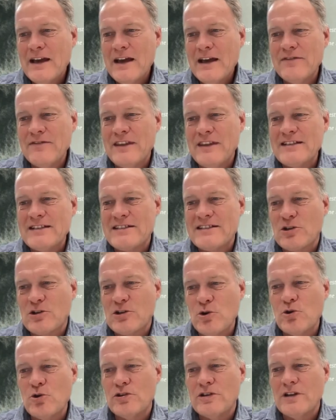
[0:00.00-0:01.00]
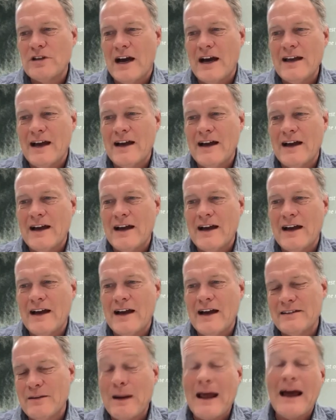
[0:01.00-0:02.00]
This could,
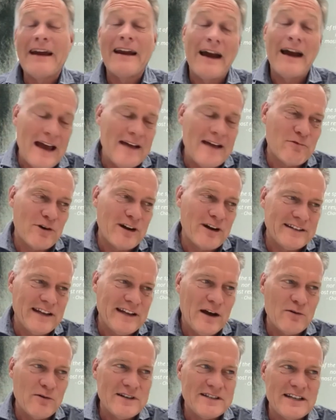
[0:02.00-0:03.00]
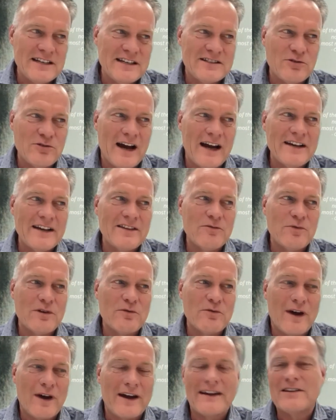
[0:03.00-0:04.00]
the plan I have right now is to
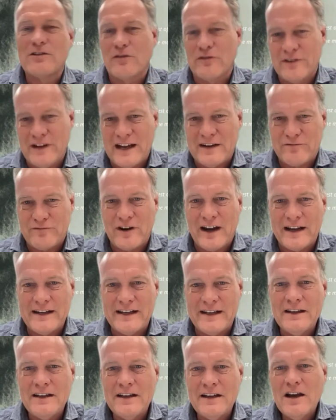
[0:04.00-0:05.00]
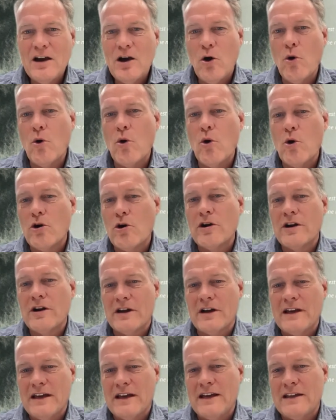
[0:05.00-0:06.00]
either we run it on that Friday, or
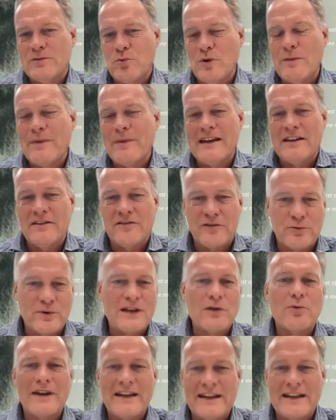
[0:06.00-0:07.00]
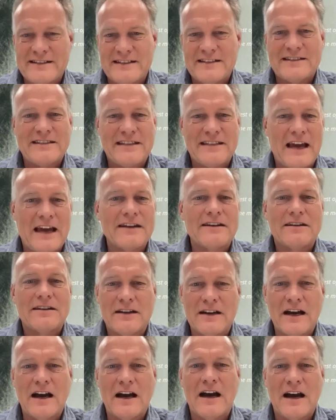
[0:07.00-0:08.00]
it will be in 3 weeks instead.
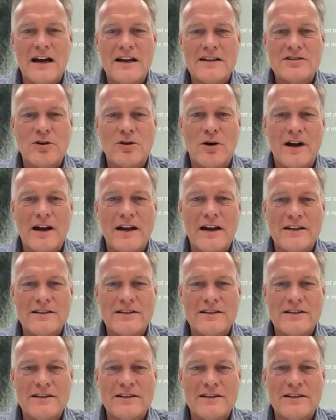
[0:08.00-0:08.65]
So